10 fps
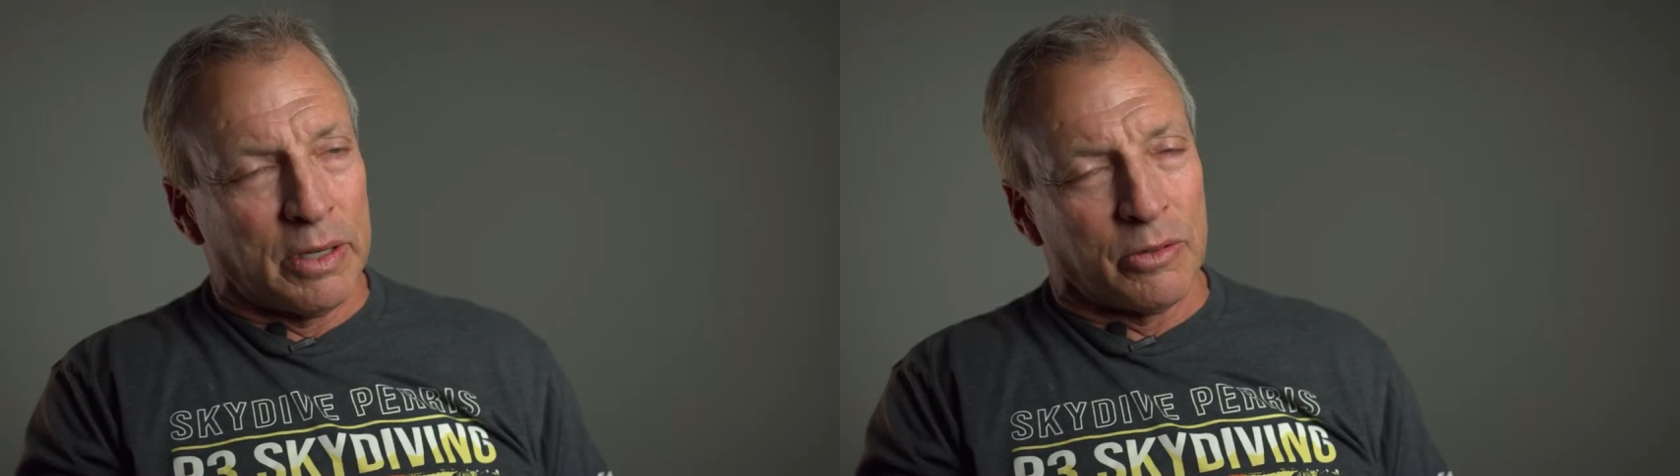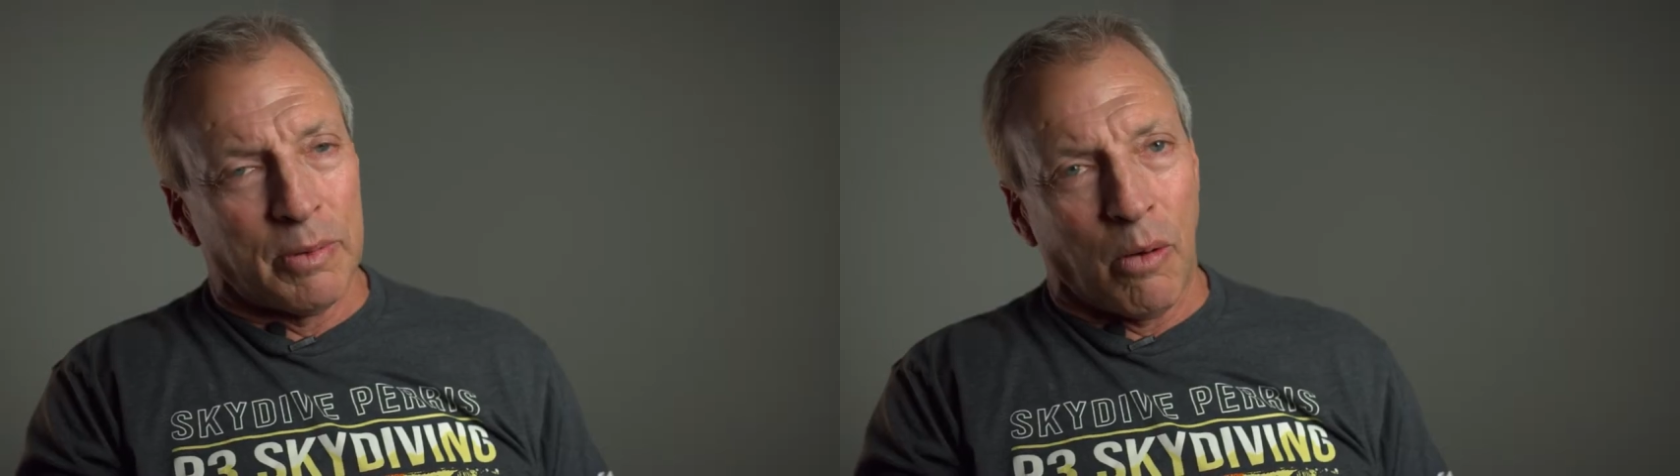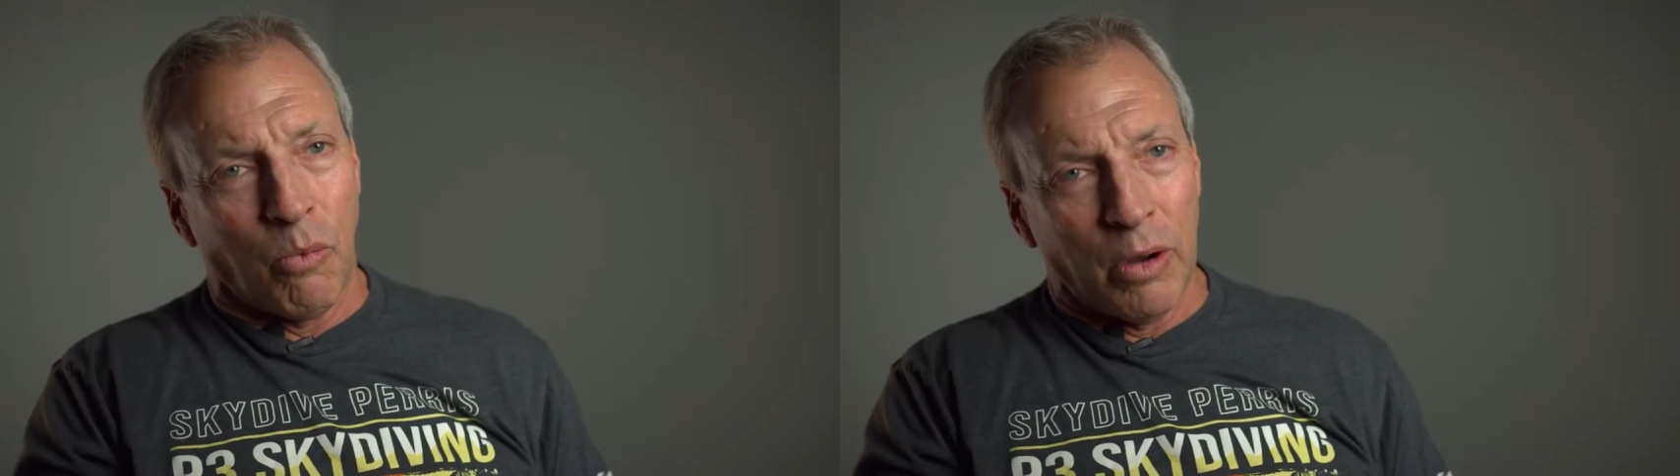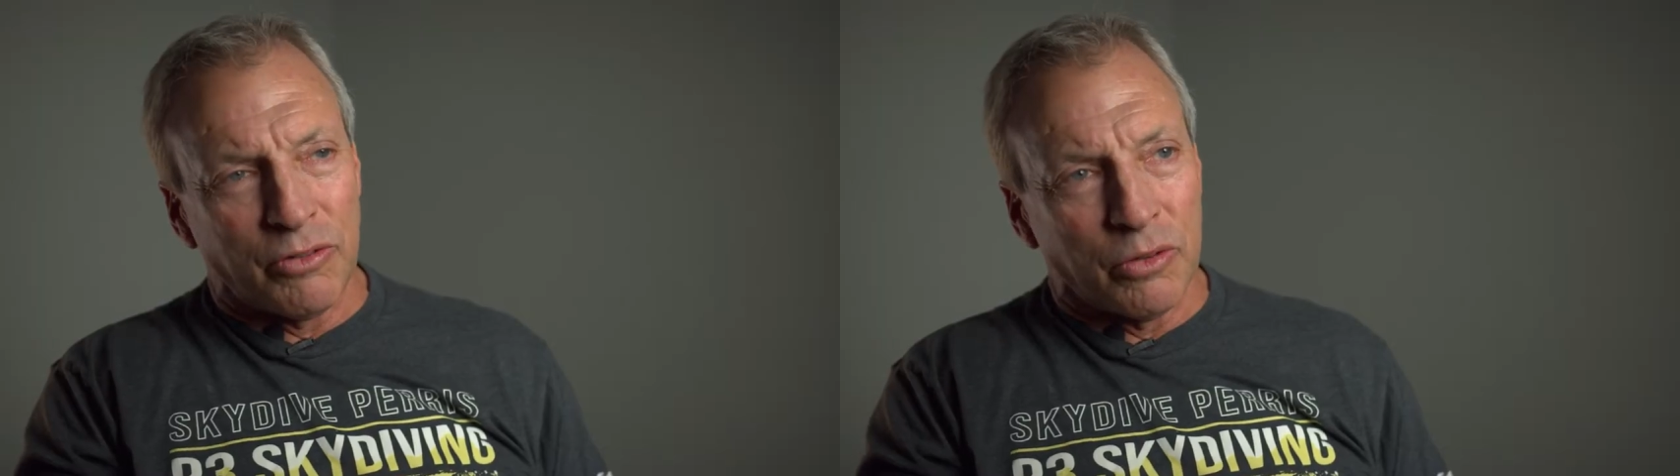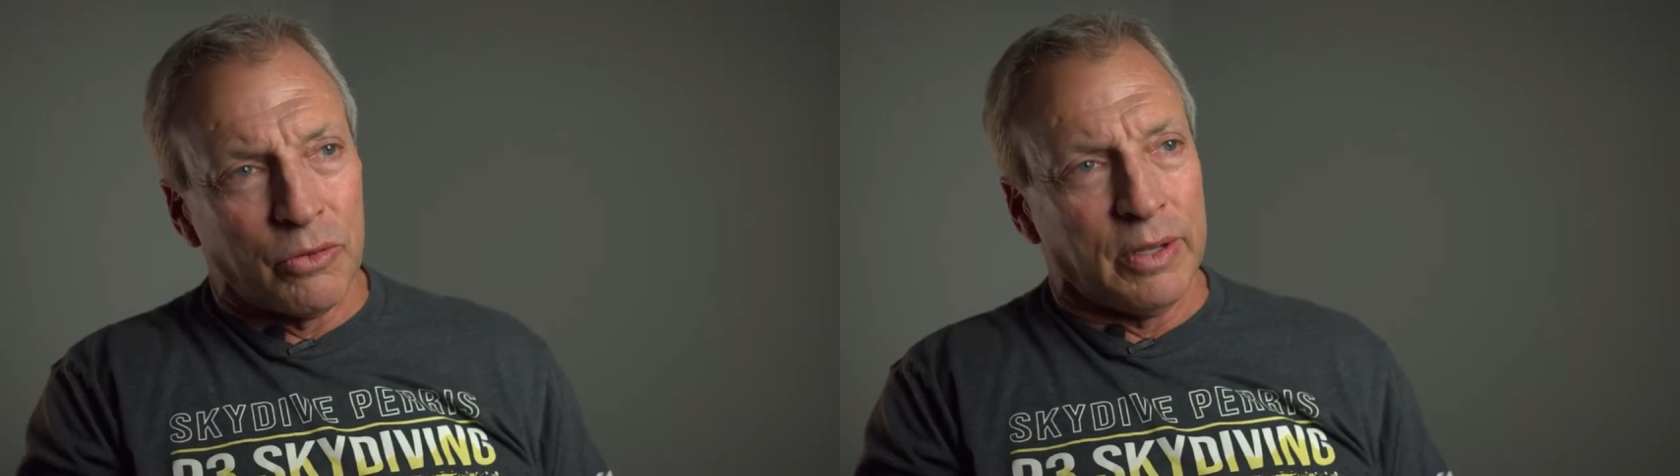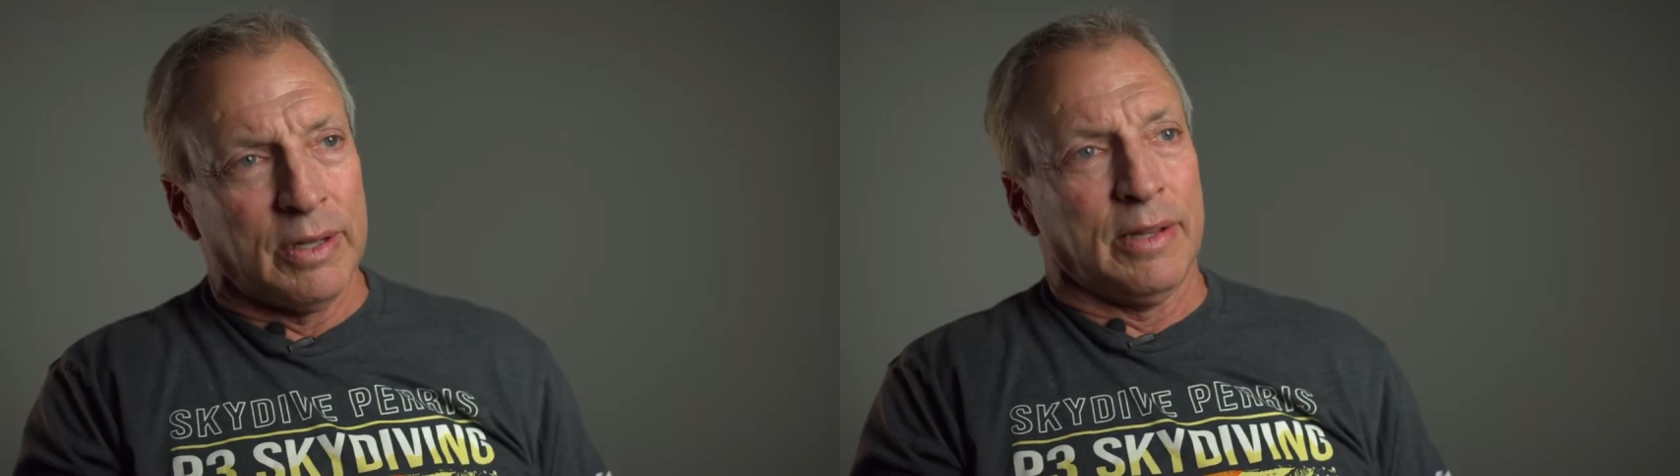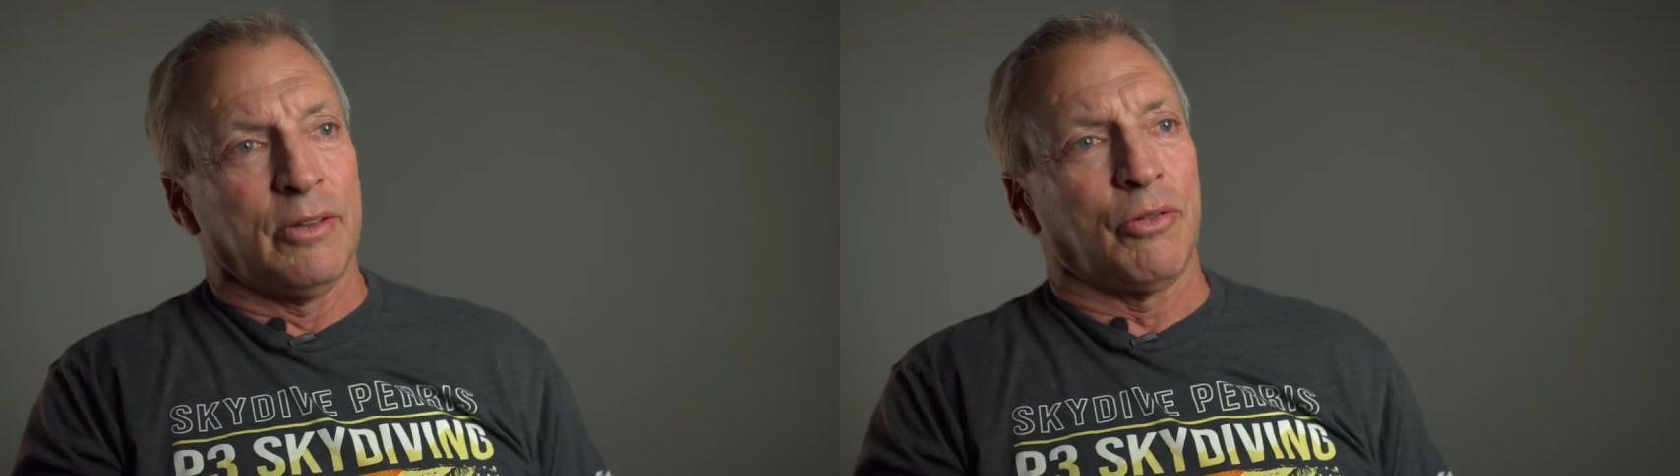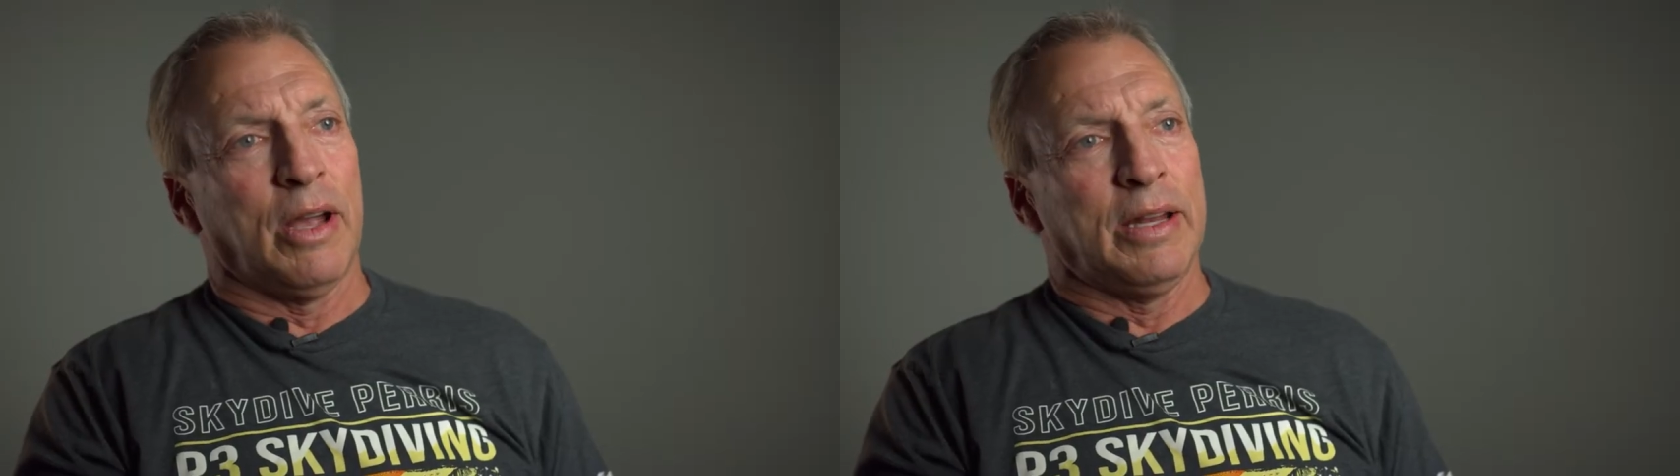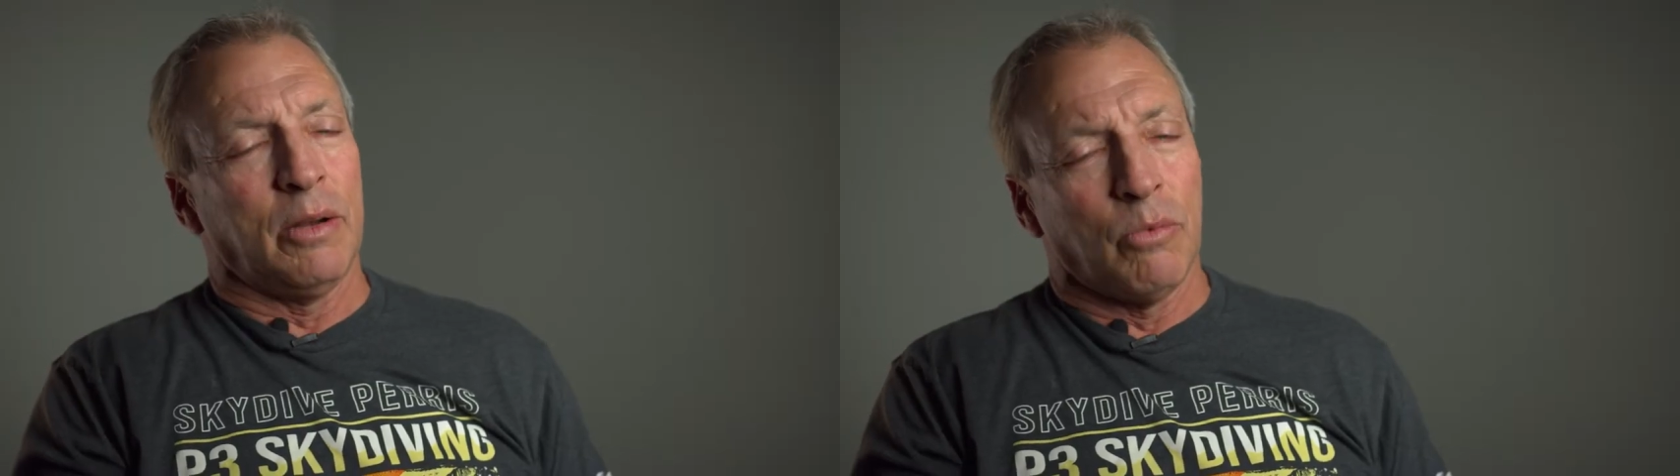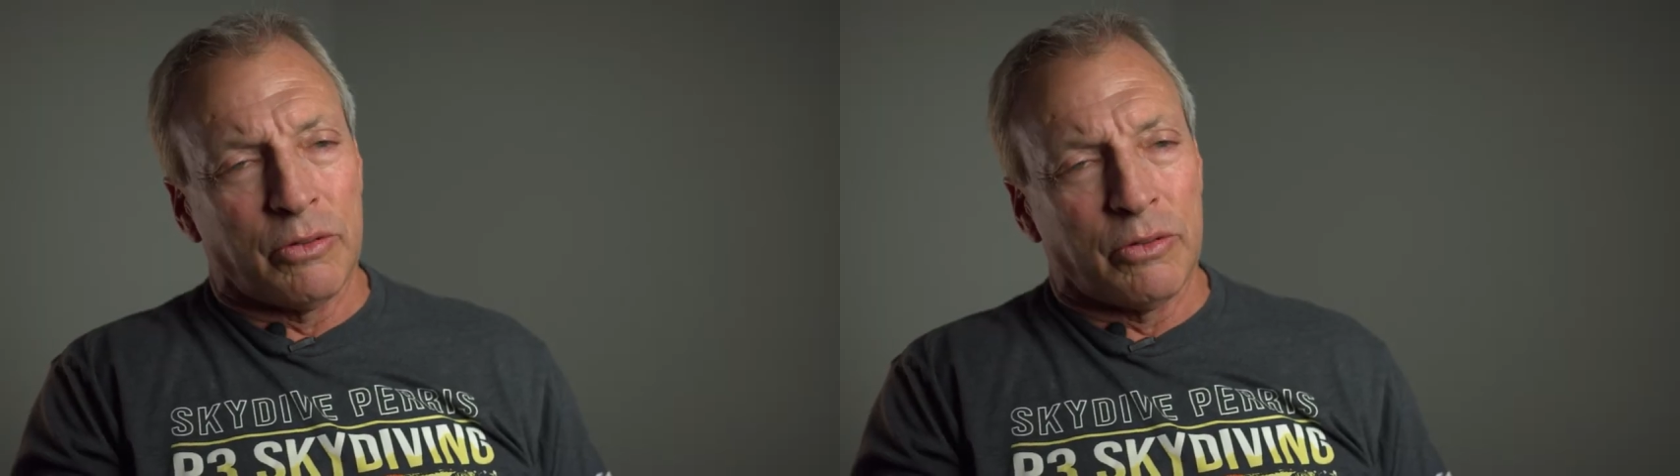It's about what you did in training,